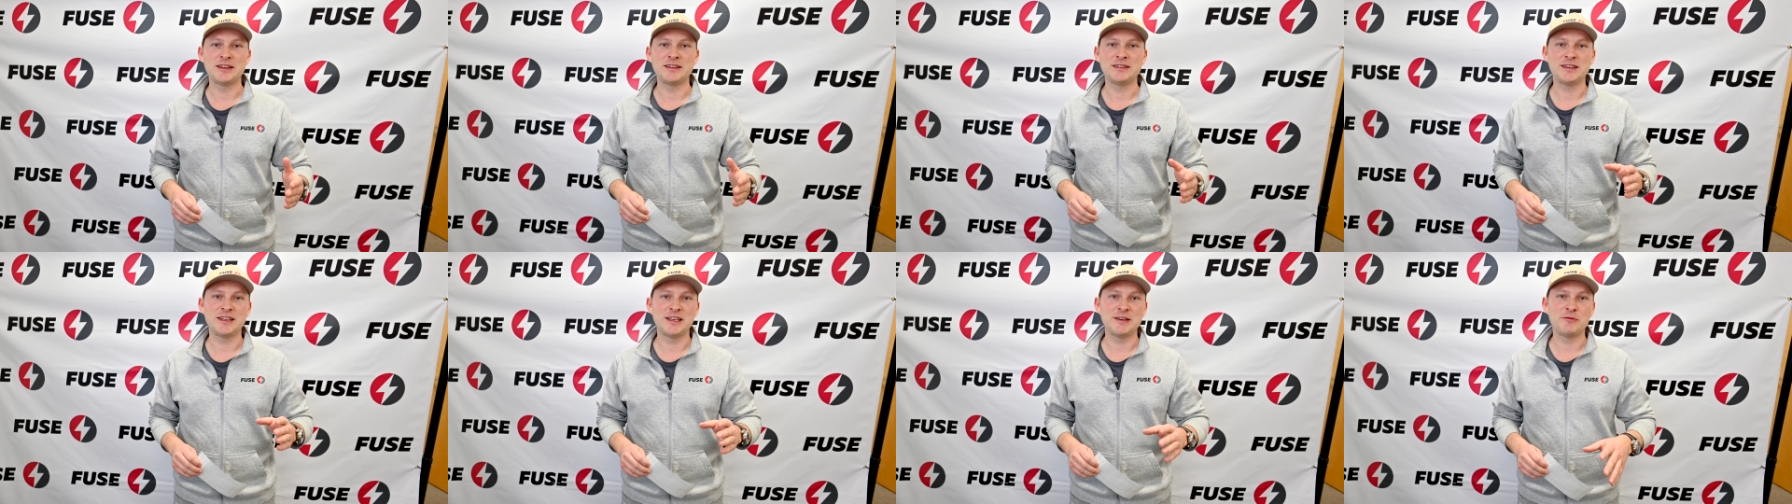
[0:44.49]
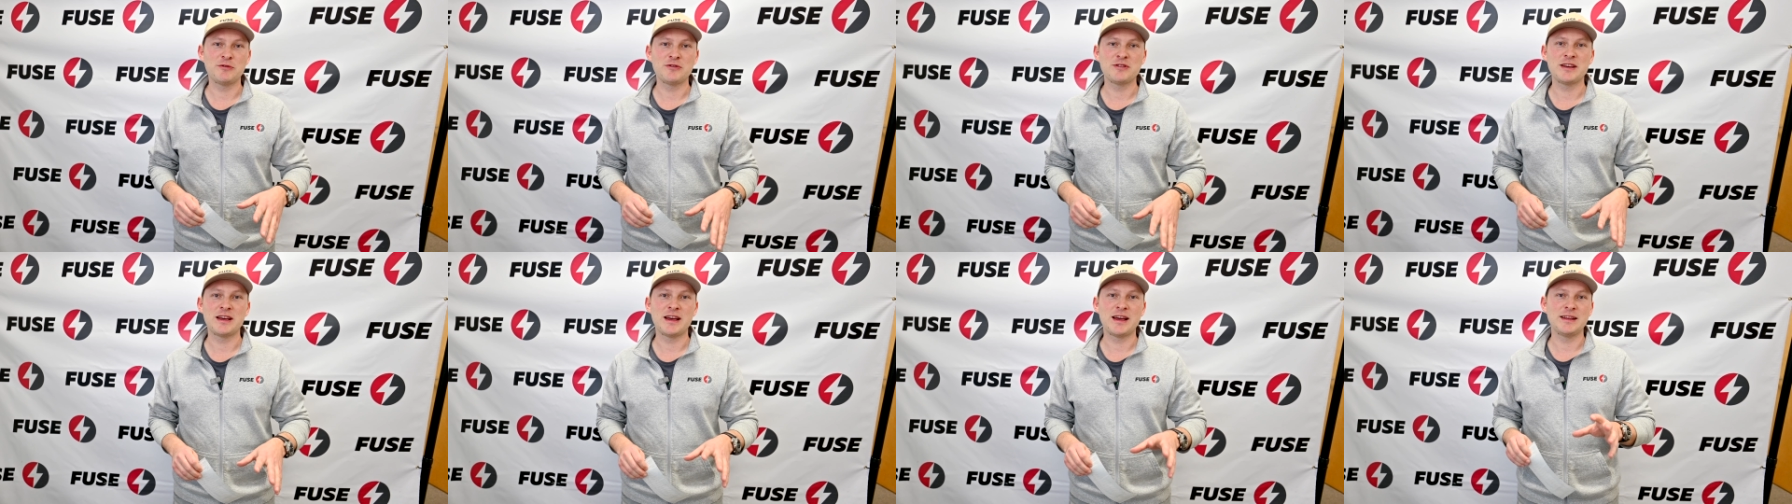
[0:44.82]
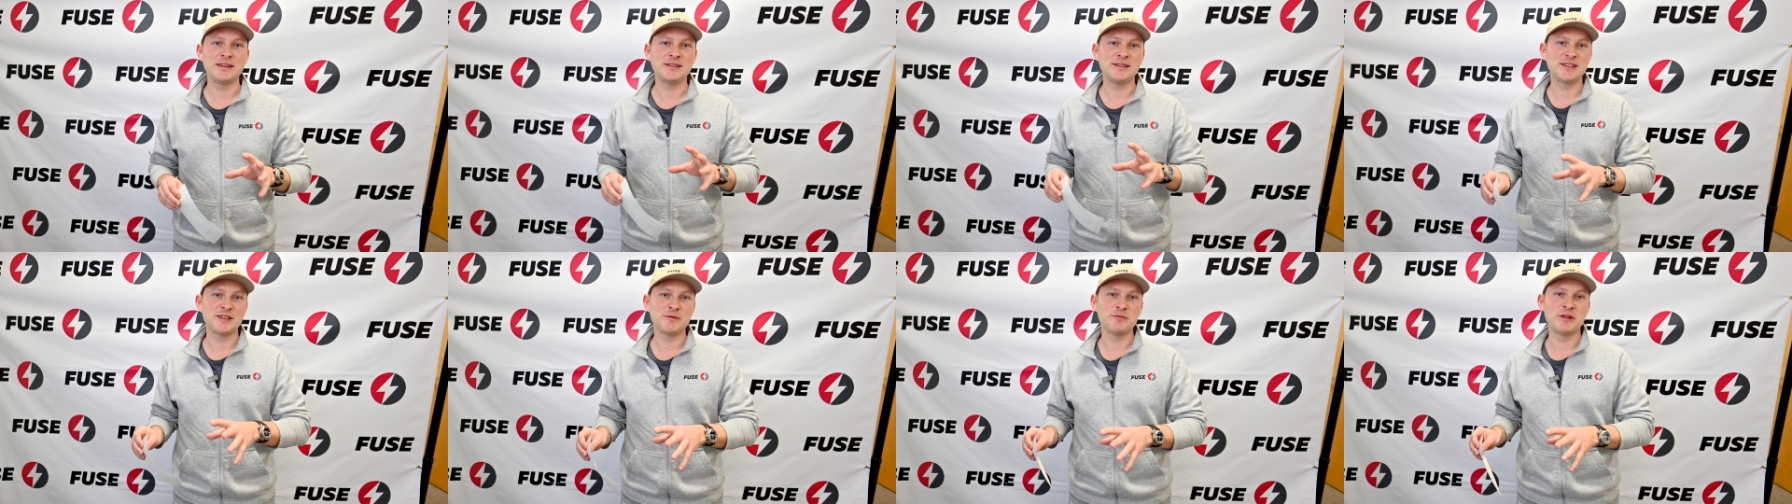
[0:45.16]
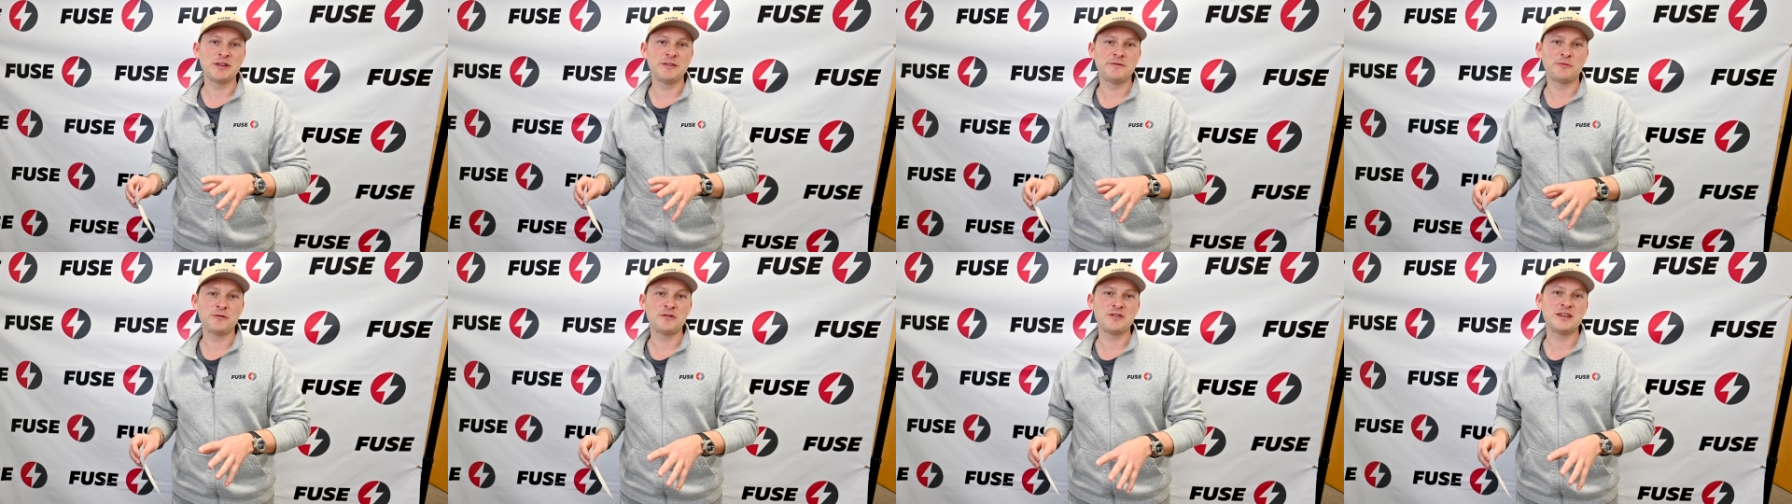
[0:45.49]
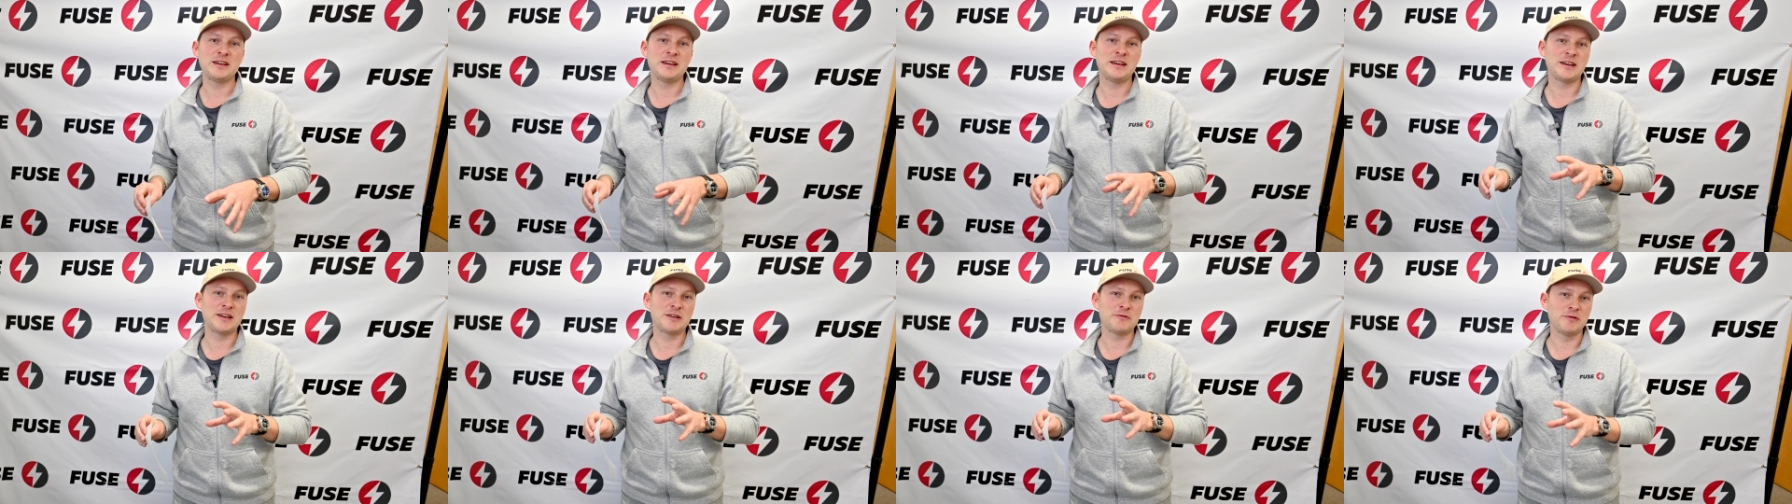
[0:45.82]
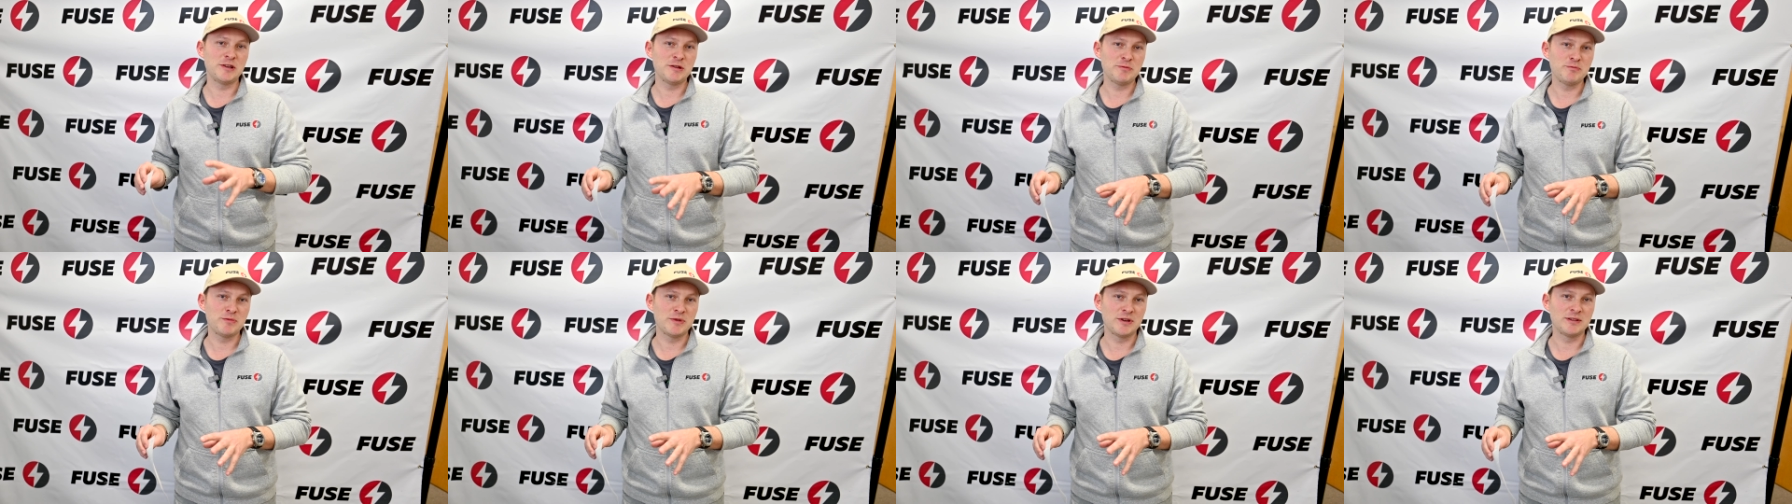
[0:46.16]
and give you the estimate for the
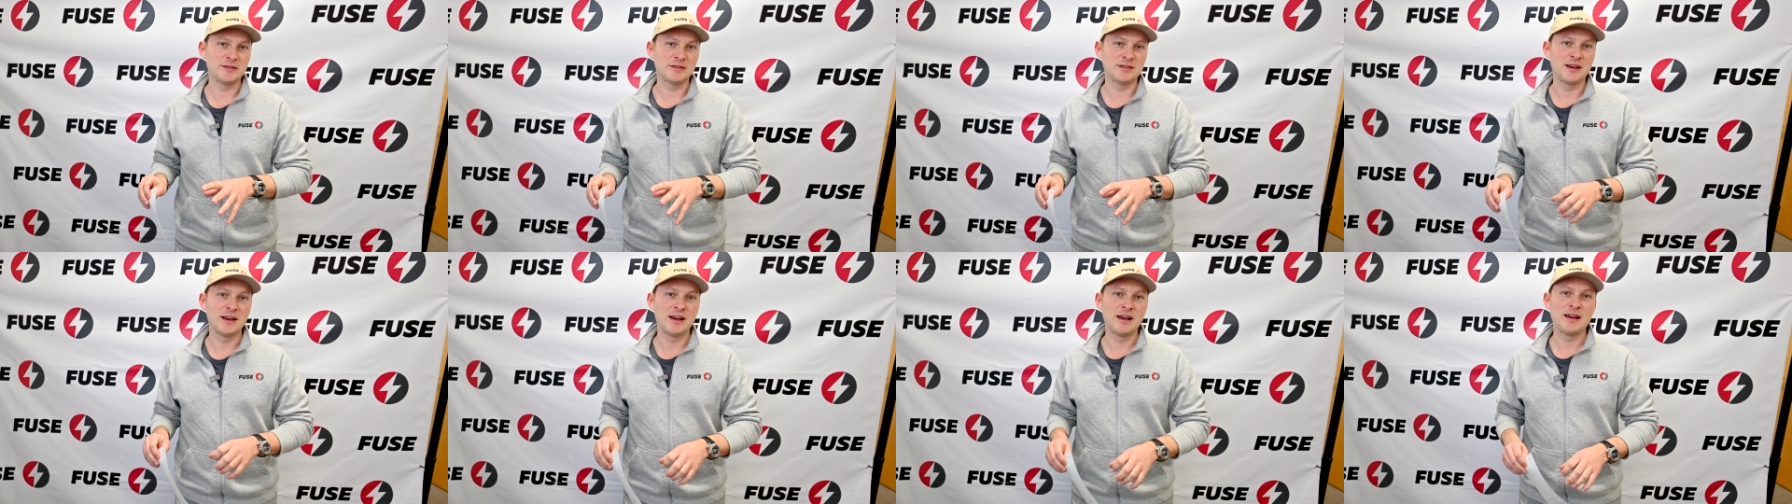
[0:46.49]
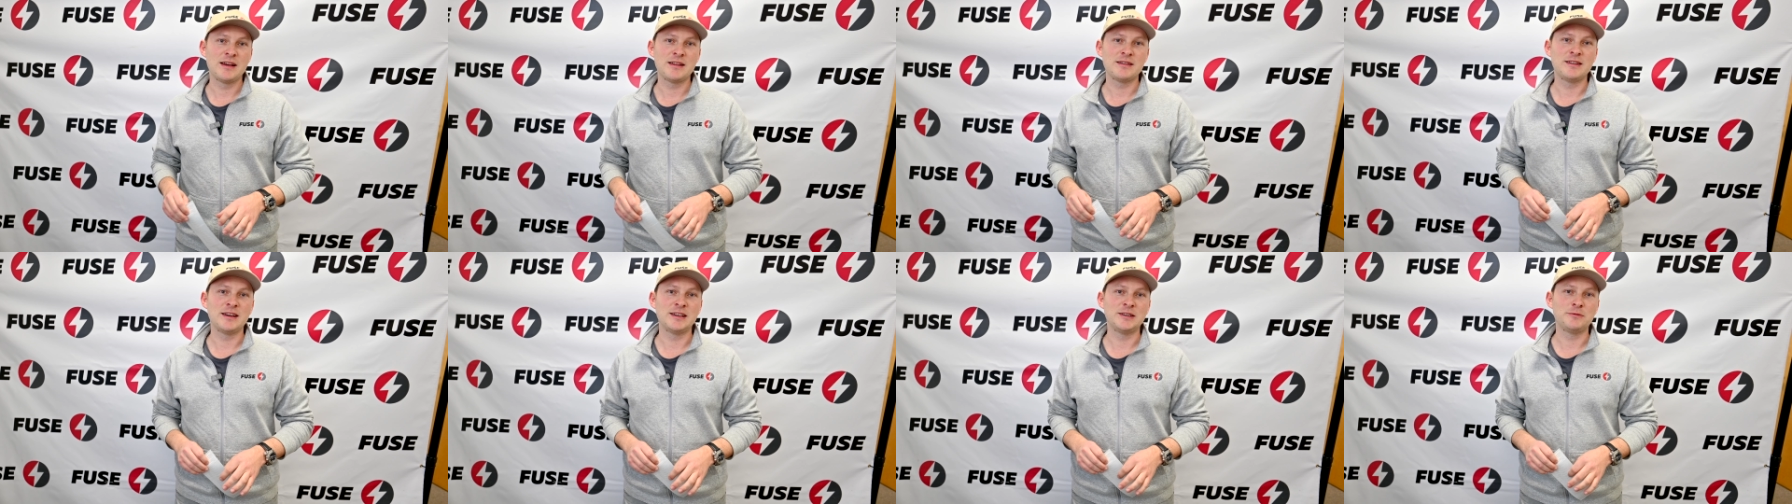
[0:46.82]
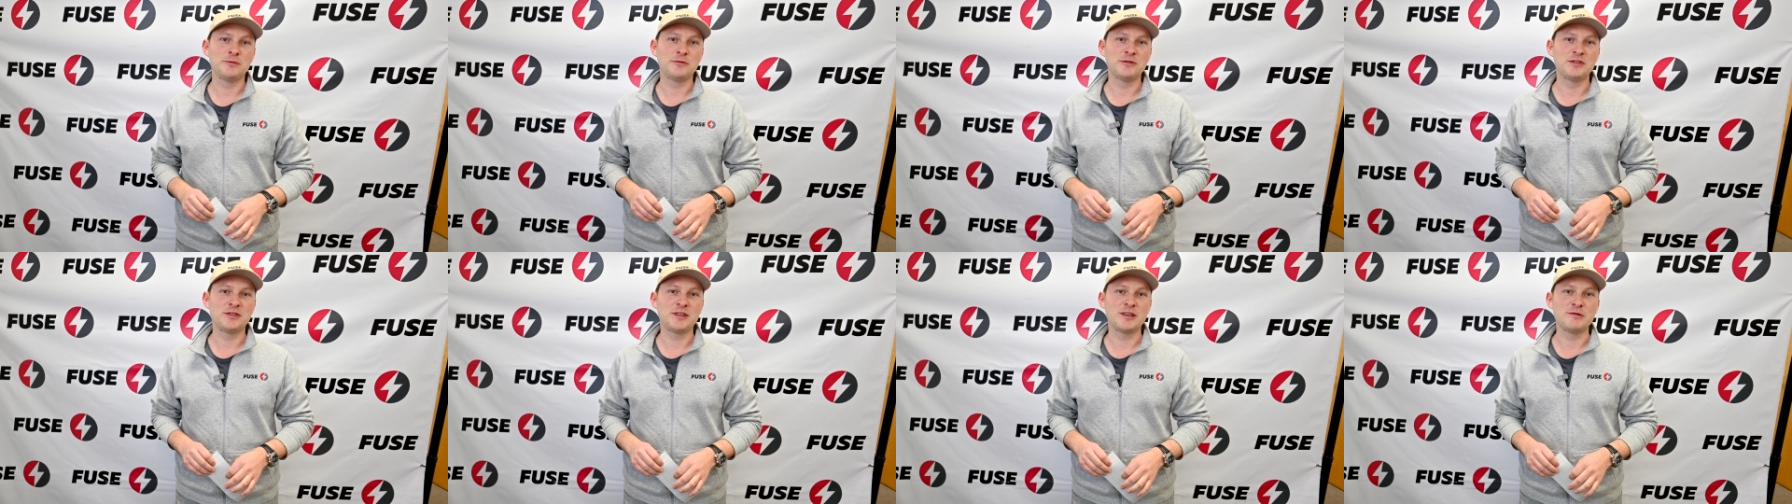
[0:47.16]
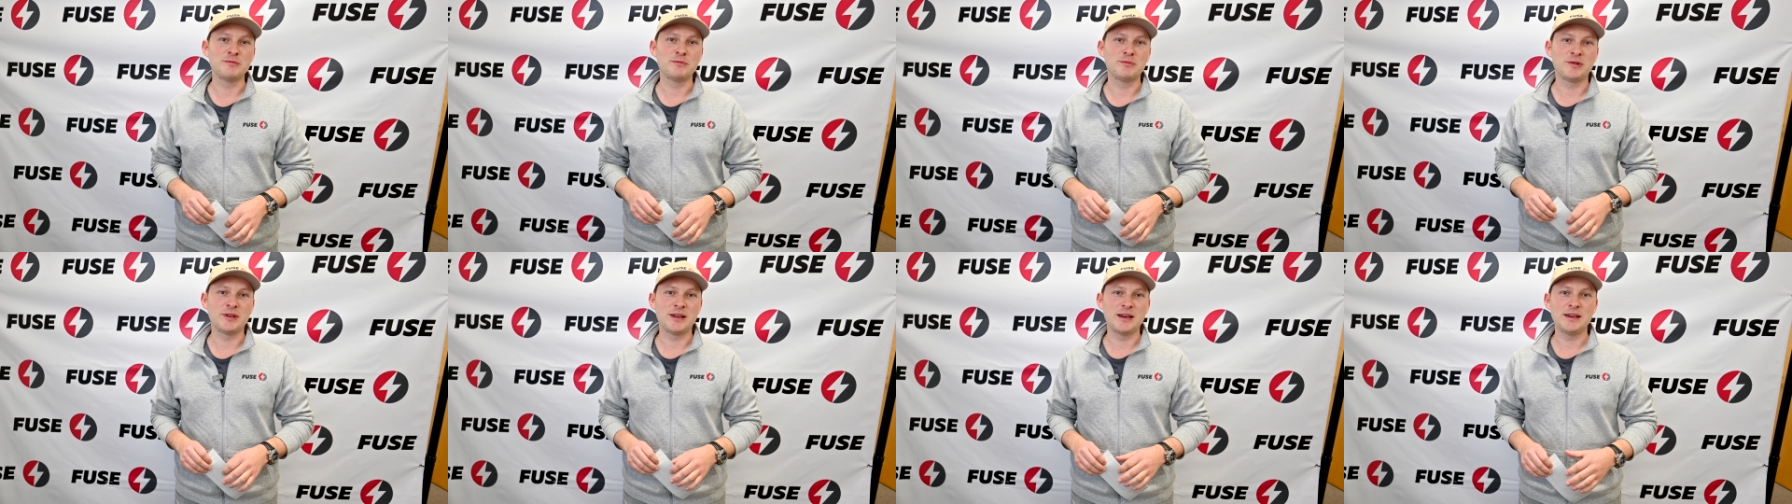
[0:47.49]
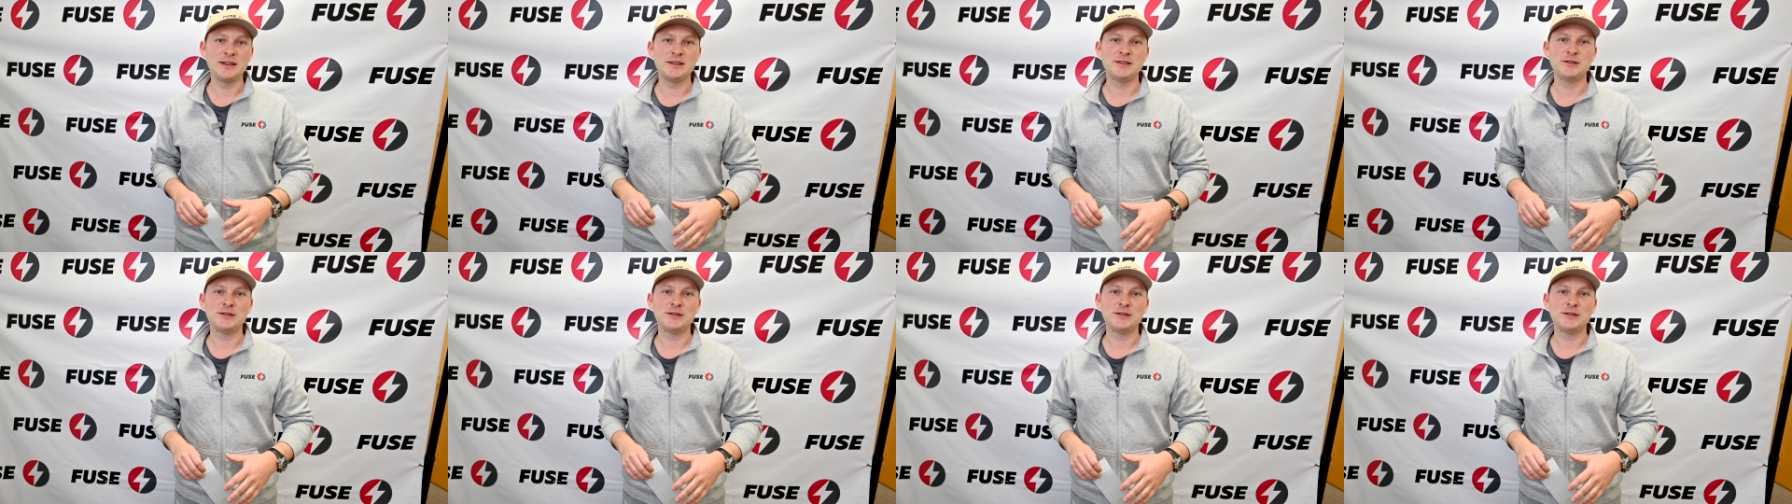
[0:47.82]
equipment that would comply